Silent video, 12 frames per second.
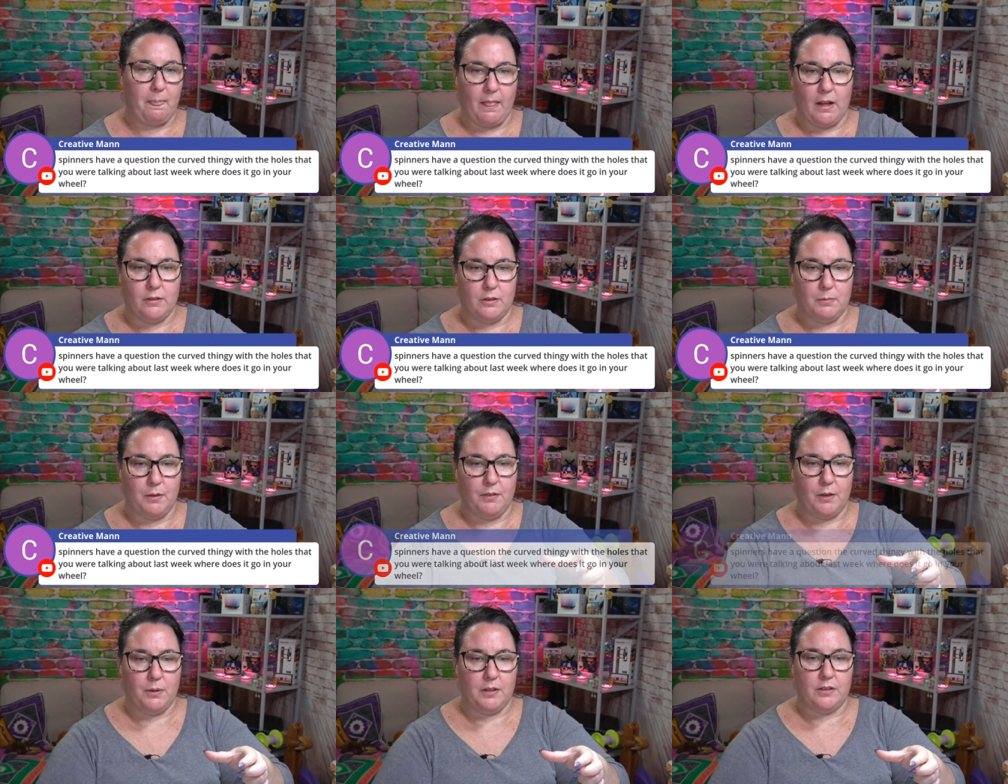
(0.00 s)
I'll just move the
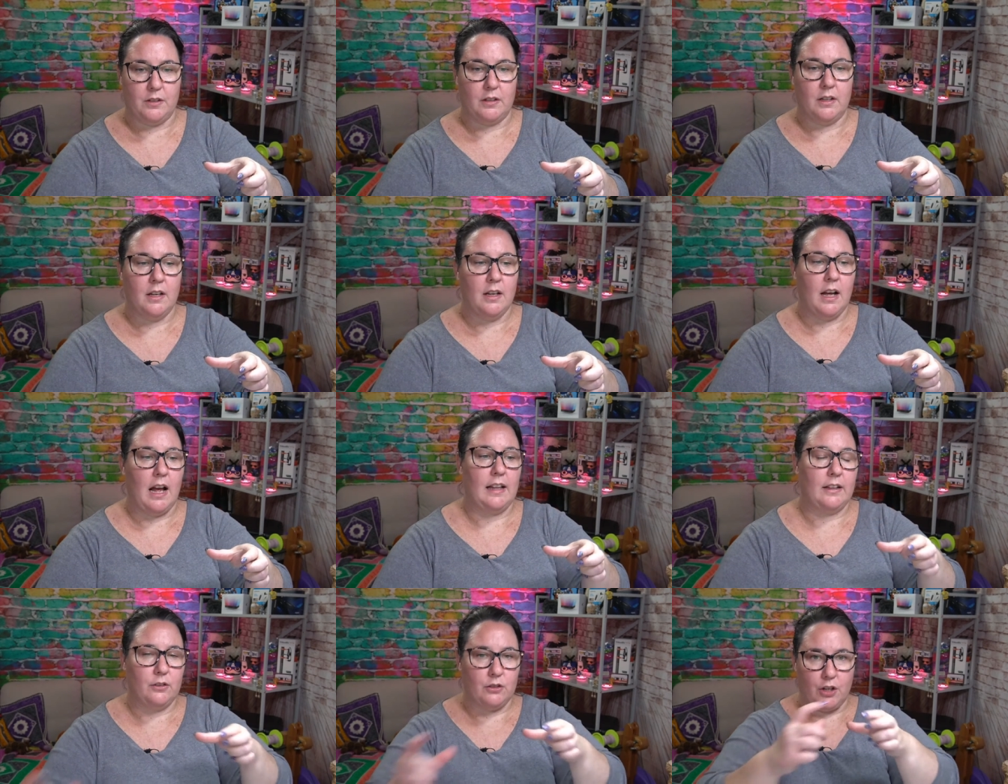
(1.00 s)
question. A
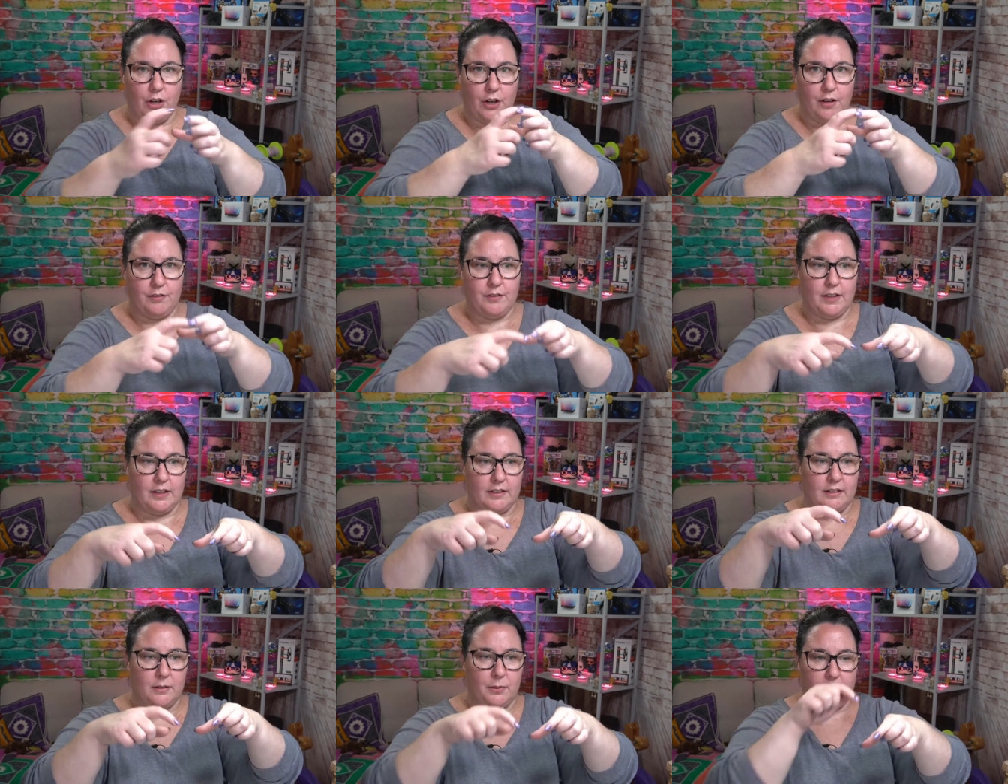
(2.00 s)
little curved
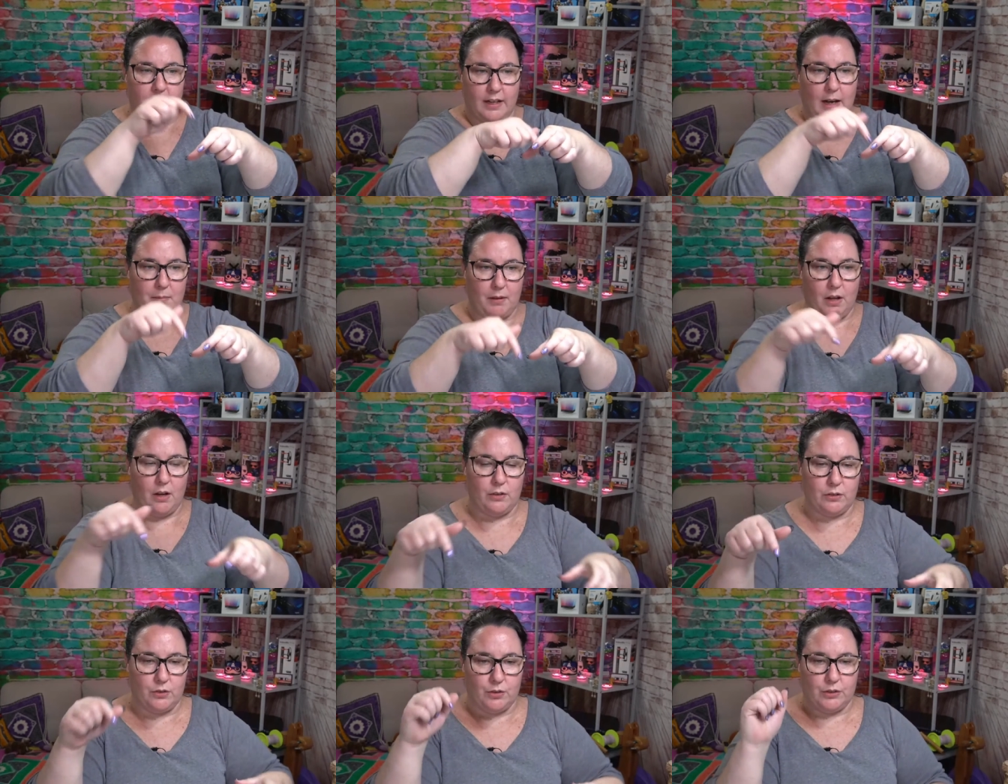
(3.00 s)
disc with a couple of
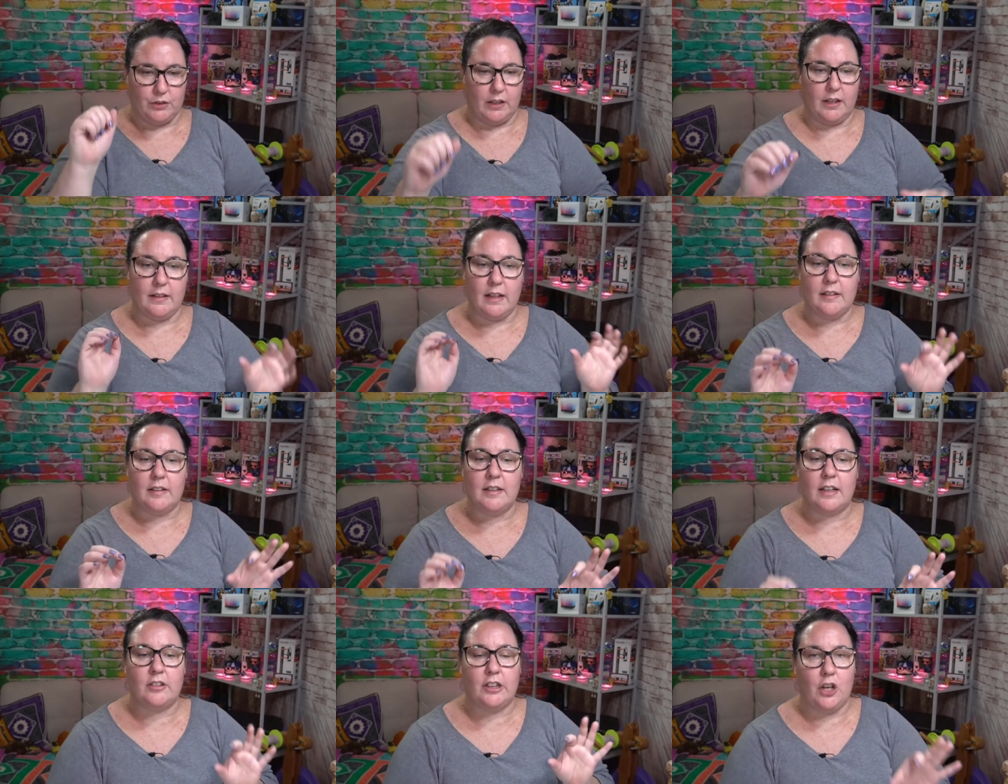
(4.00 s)
holes drilled in it. That doesn't
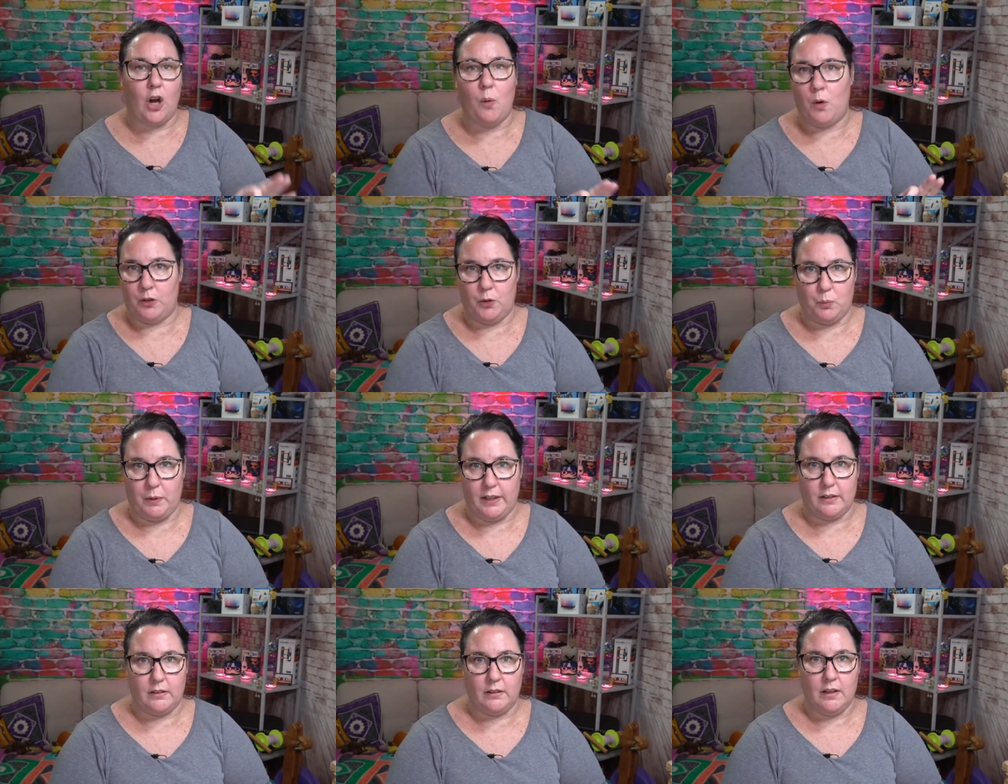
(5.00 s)
actually go on your
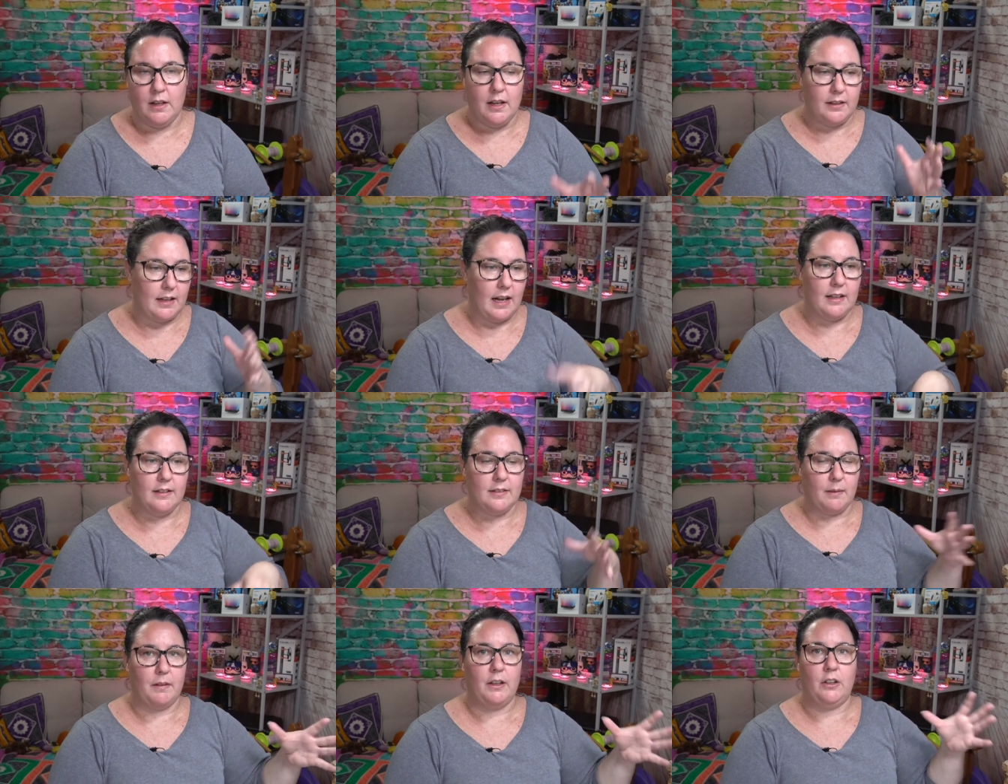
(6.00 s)
wheel. That is
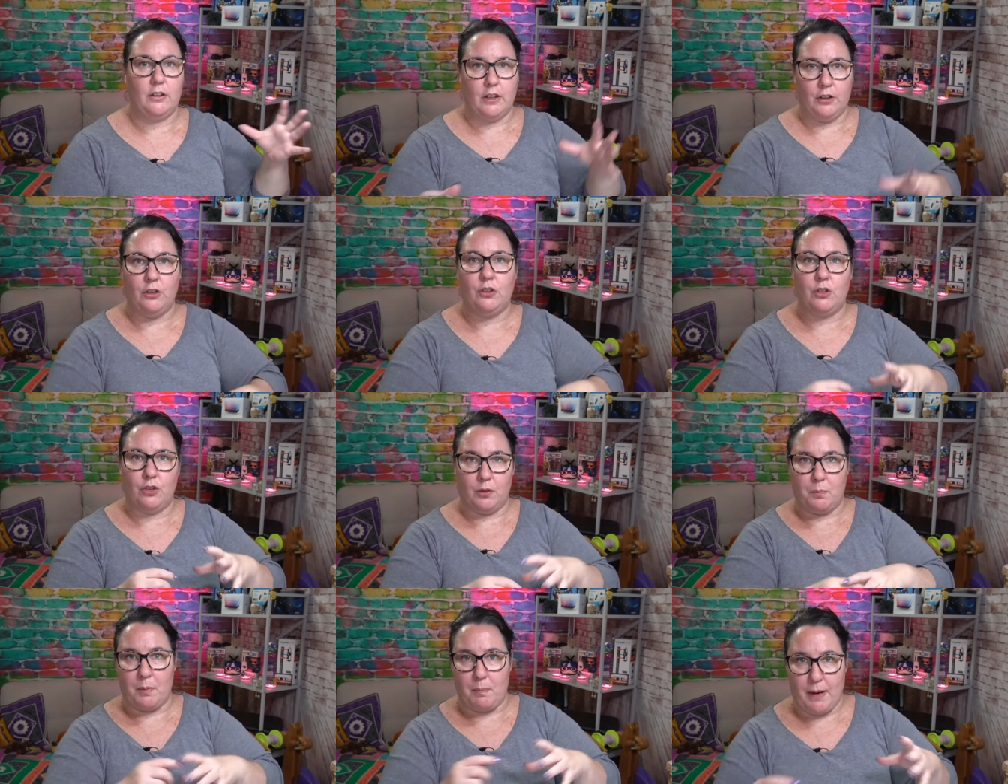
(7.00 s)
something that you do to
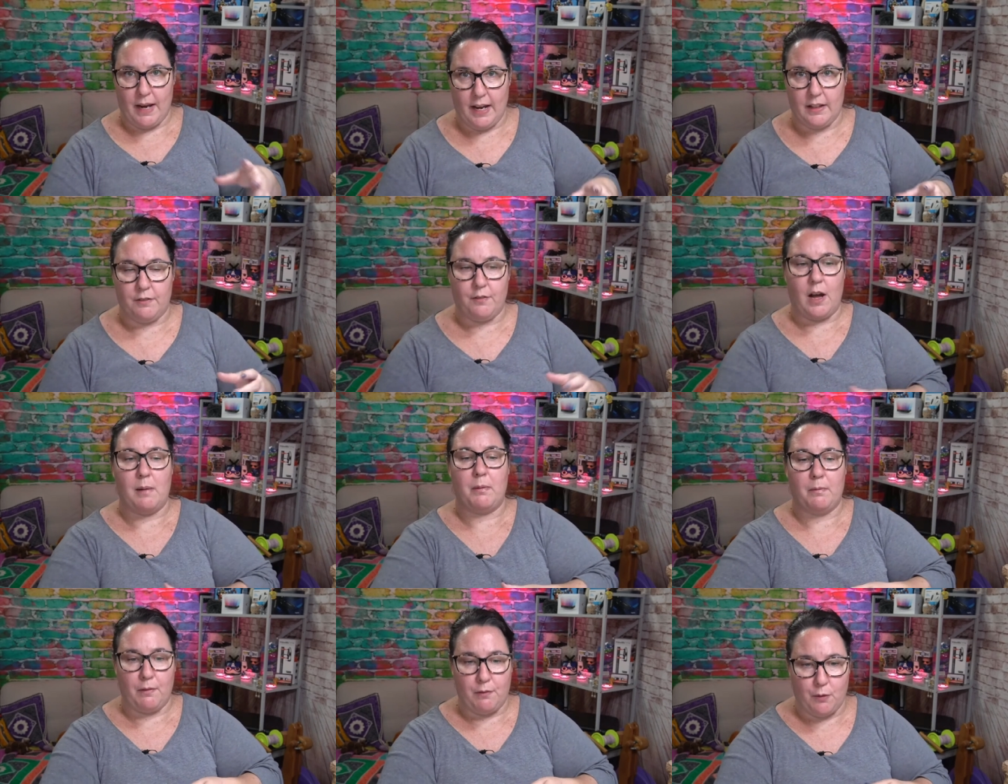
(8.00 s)
prepare the fiber
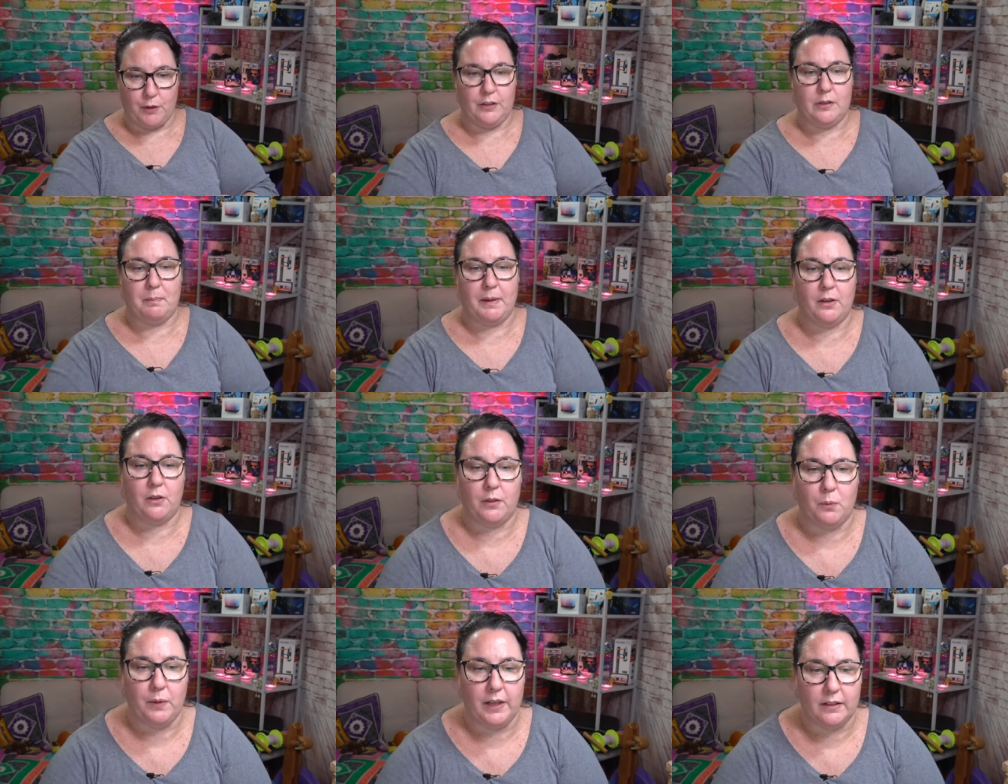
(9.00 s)
before you spin it on
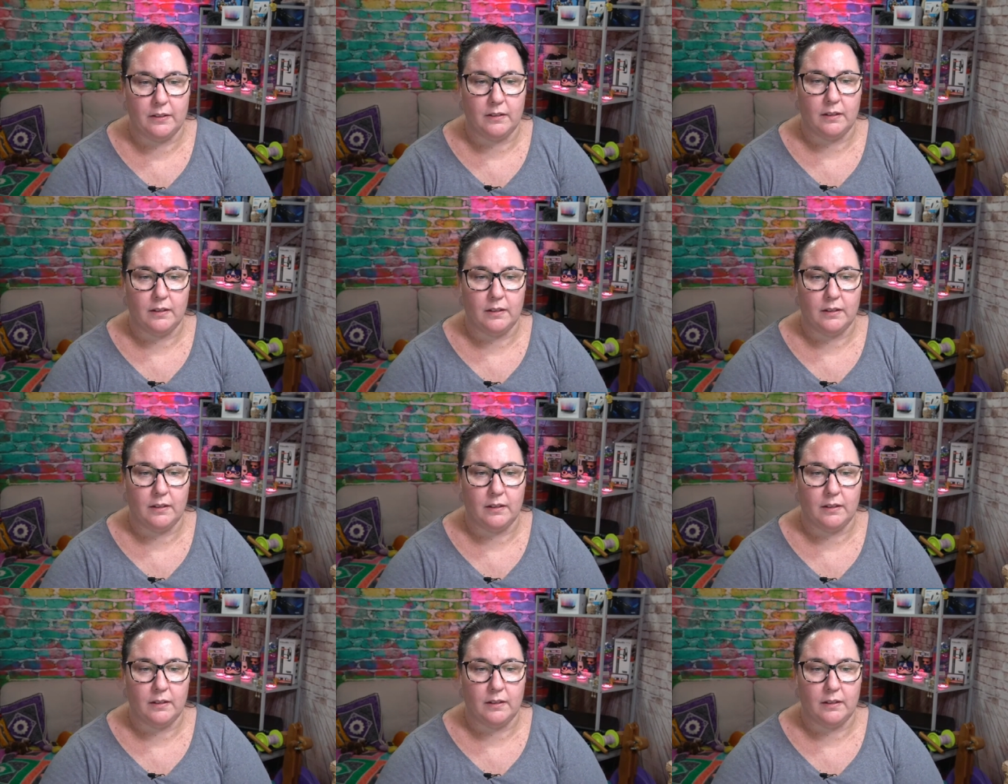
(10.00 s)
the wheel.